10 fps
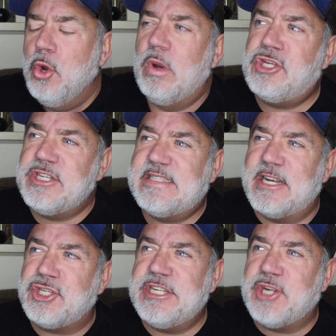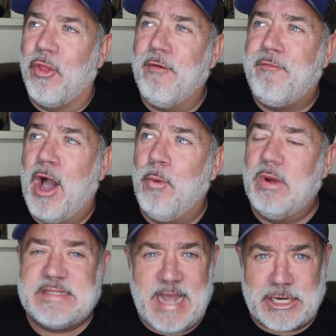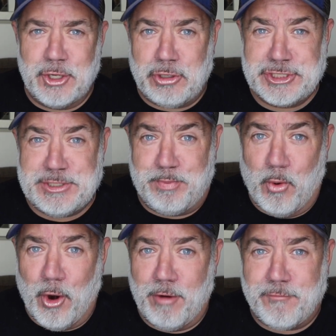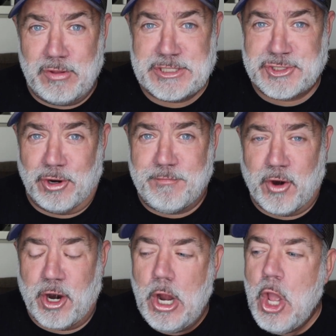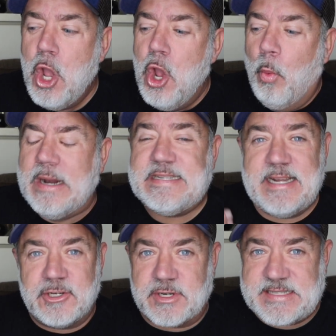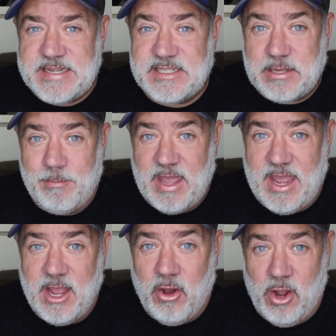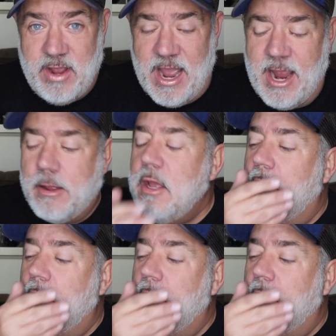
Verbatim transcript: when she says she's on the phone with technical support for the server, what's interesting to me, okay,